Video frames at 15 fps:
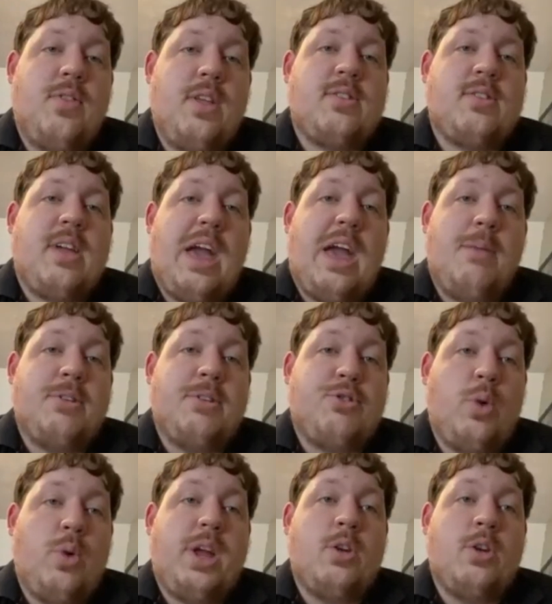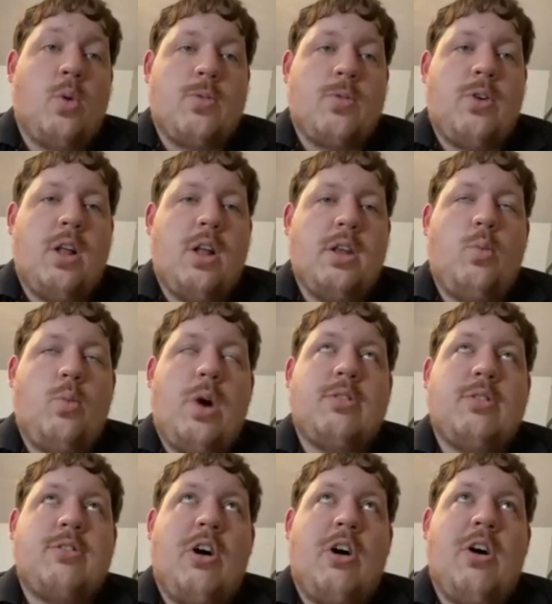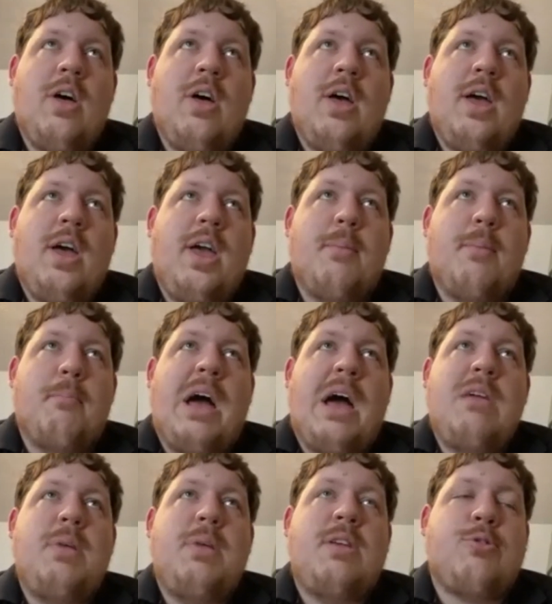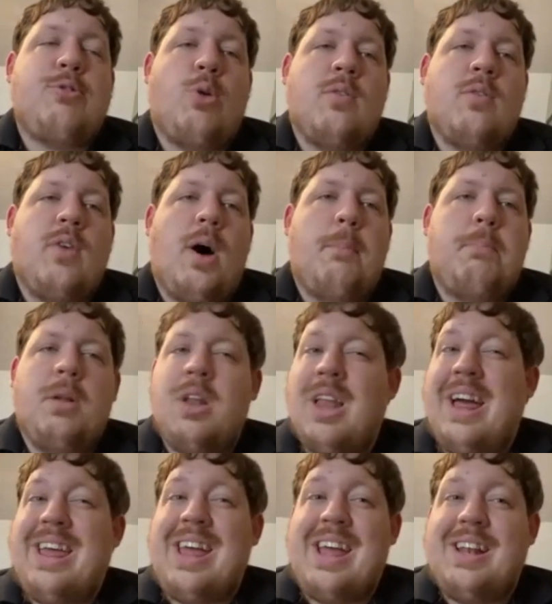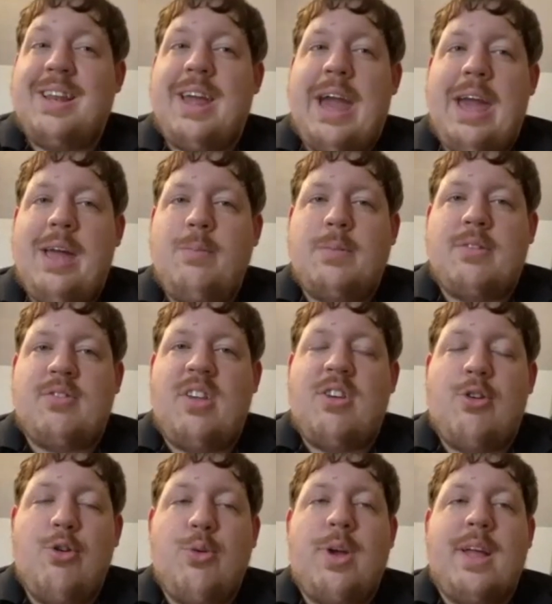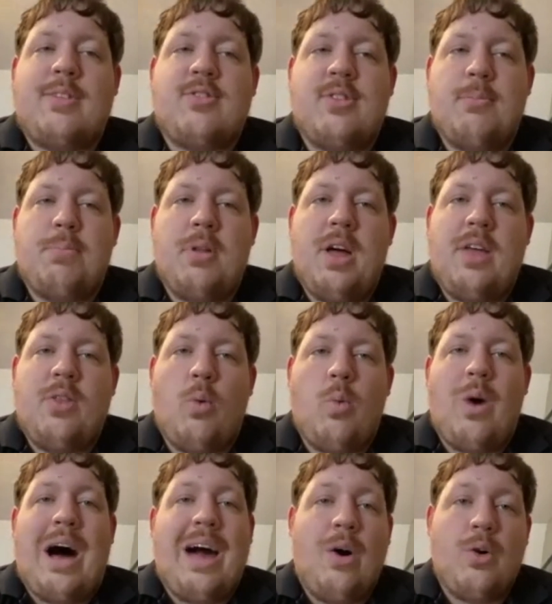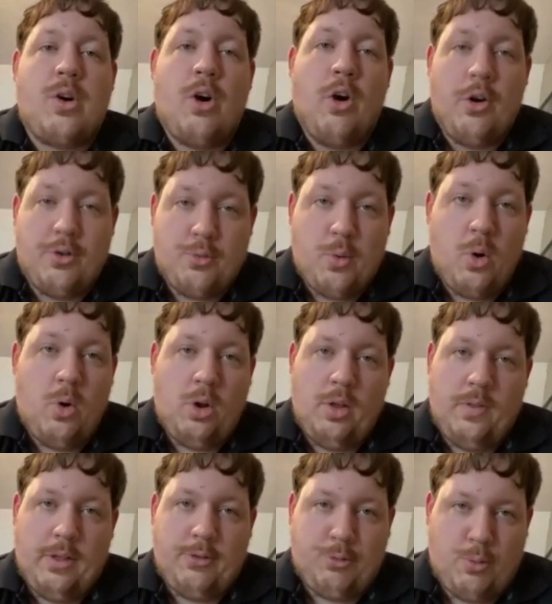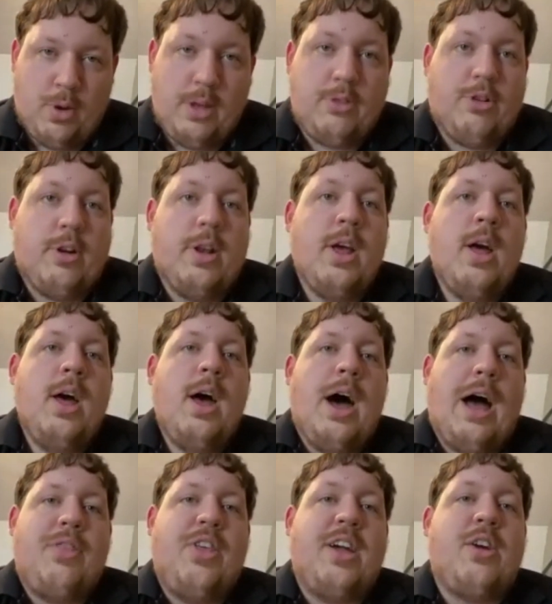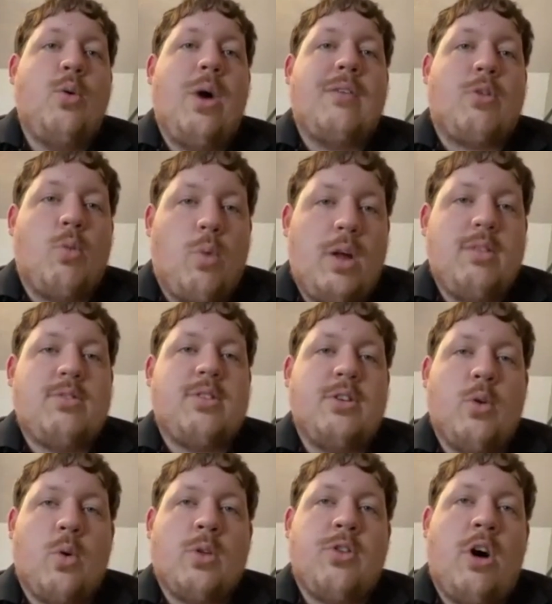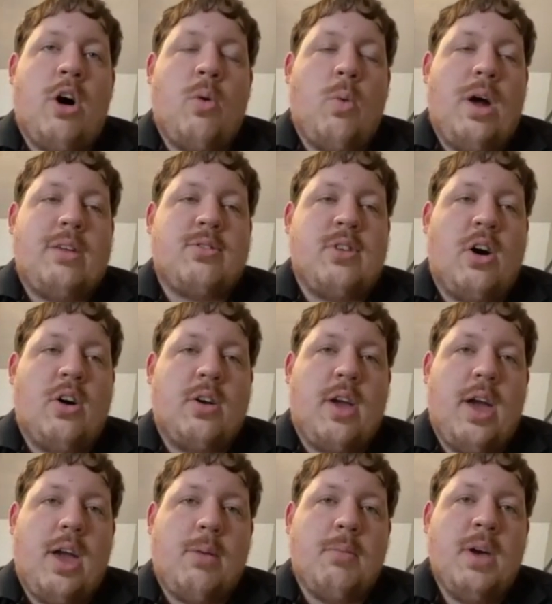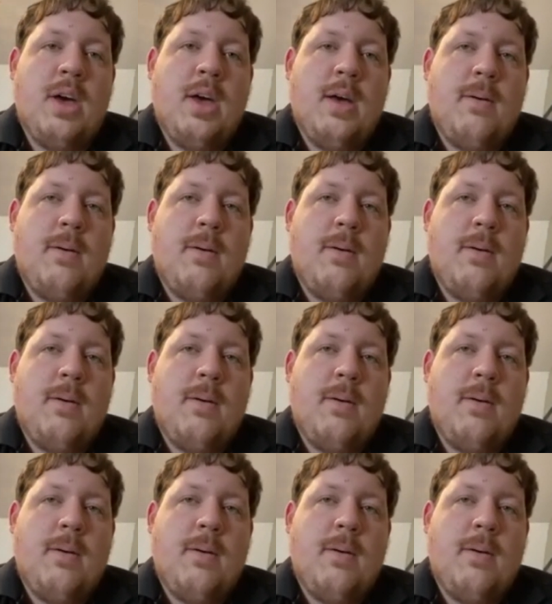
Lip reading: this game between North Hall and West Hall, it might be sort of a play-in game to see who gets to play the wild card role in this region. I think whoever wins the North Hall-West Hall game